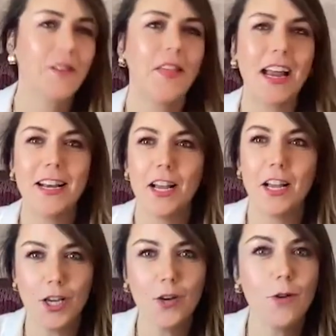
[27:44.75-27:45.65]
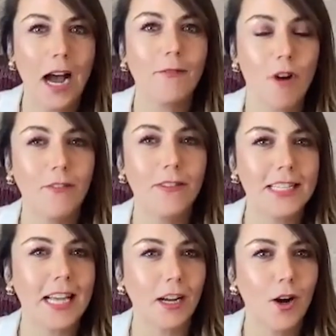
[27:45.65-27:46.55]
then you have
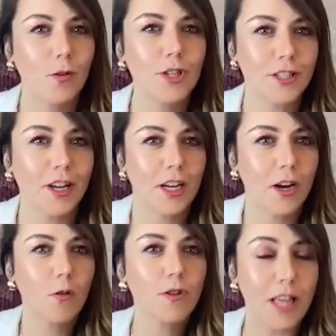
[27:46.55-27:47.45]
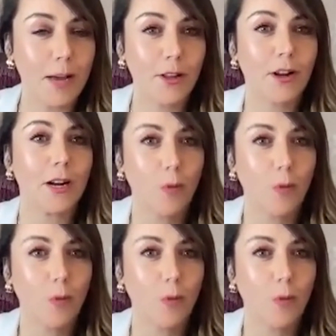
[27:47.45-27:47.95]
confidence that coach is going to coach them and they're going